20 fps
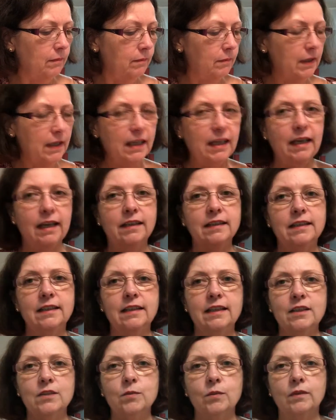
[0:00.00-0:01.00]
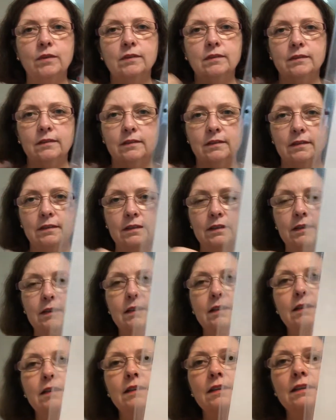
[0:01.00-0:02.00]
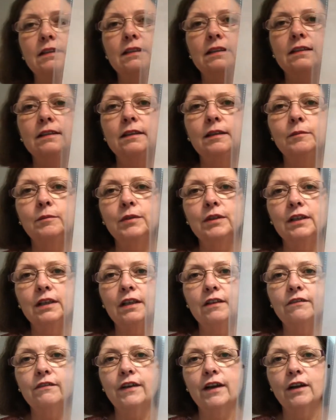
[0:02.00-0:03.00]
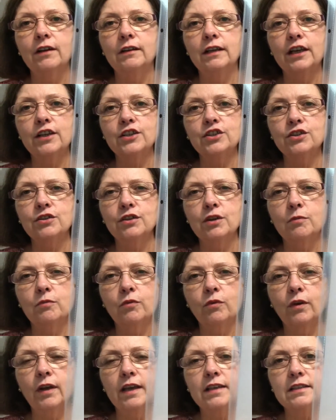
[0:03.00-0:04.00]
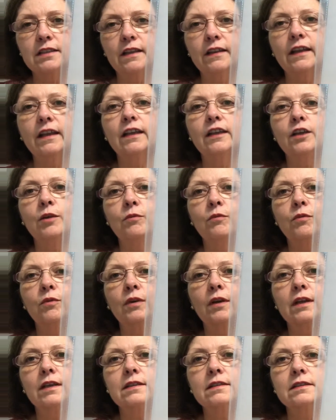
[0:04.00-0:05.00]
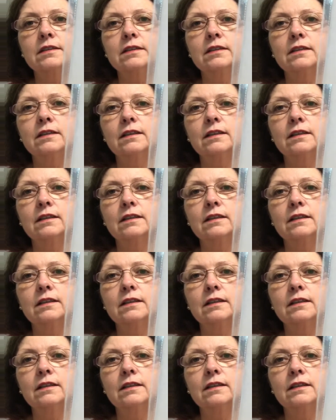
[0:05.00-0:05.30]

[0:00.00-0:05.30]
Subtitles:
McKenna did this one. And put it in the fair last year before last. I think year before last.